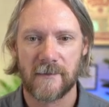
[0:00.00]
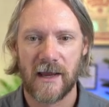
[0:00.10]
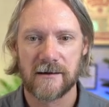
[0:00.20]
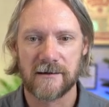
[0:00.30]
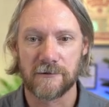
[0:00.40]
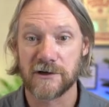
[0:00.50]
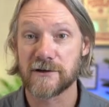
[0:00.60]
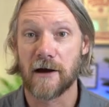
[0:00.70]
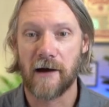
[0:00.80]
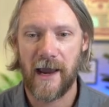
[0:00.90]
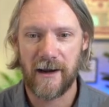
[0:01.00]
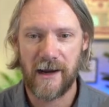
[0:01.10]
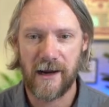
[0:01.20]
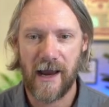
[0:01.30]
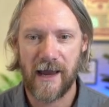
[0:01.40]
So I'll just go ahead
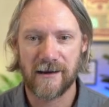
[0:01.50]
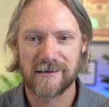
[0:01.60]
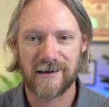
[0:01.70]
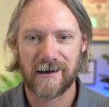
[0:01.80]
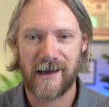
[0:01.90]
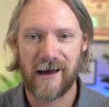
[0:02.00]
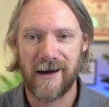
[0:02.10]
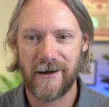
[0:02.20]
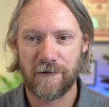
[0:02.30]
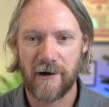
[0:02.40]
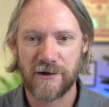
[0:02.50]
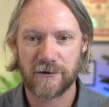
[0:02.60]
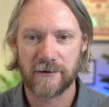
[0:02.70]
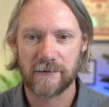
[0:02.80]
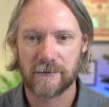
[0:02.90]
here and select our
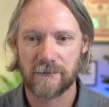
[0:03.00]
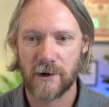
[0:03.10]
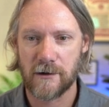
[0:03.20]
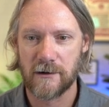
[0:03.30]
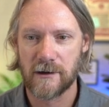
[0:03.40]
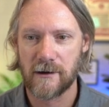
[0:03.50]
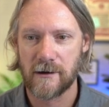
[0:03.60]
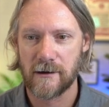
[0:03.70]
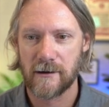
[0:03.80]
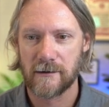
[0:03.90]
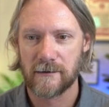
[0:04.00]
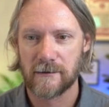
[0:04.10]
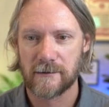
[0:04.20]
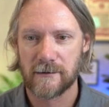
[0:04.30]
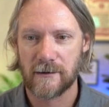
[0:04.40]
integration role,
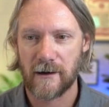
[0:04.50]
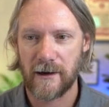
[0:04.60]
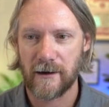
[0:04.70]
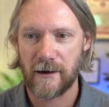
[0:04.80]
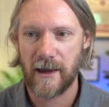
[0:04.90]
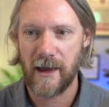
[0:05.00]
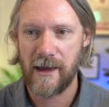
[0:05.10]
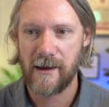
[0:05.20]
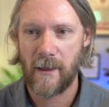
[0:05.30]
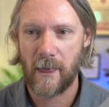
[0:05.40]
click OK.